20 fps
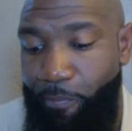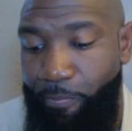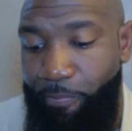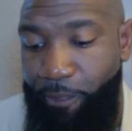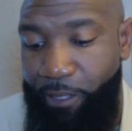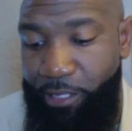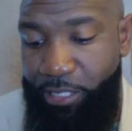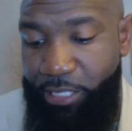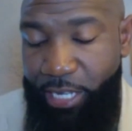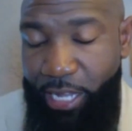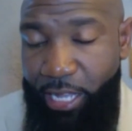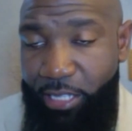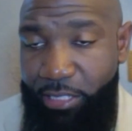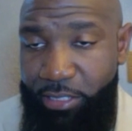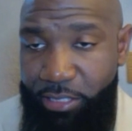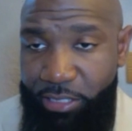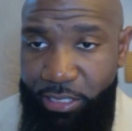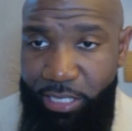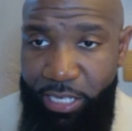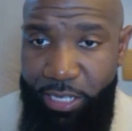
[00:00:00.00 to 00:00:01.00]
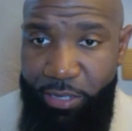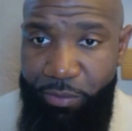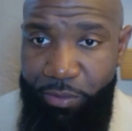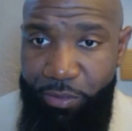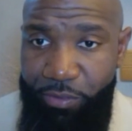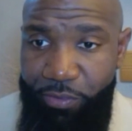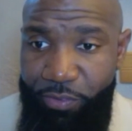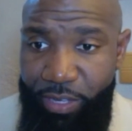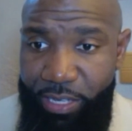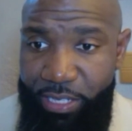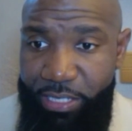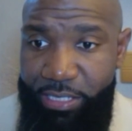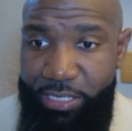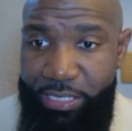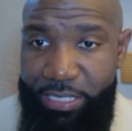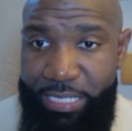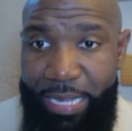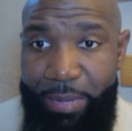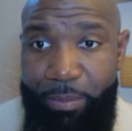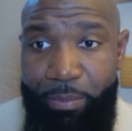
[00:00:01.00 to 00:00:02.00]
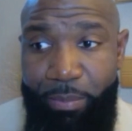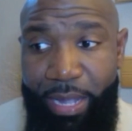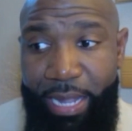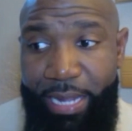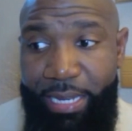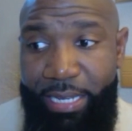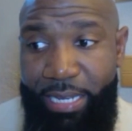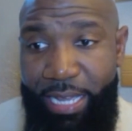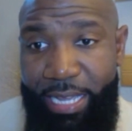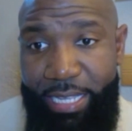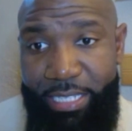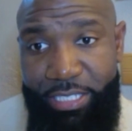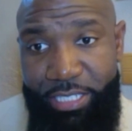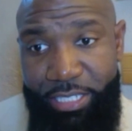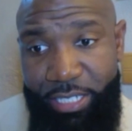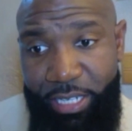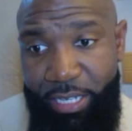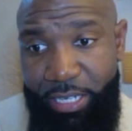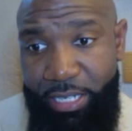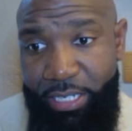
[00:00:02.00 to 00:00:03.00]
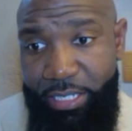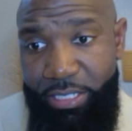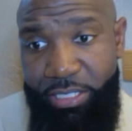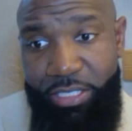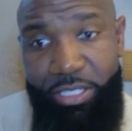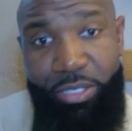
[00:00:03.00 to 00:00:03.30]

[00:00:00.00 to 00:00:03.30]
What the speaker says: the challenges that we face, they might not change